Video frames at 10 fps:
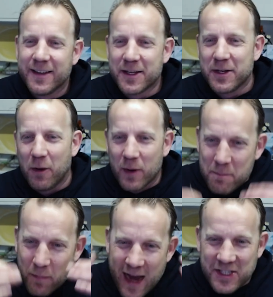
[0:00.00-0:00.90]

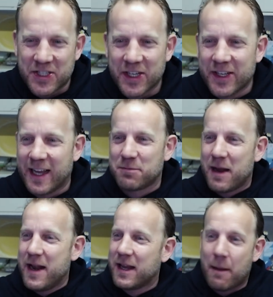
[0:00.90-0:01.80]
with passion,
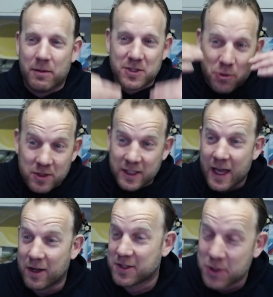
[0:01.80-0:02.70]
explaining, but students
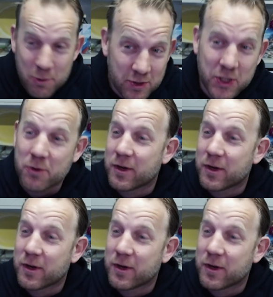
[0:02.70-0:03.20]
cannot choose you,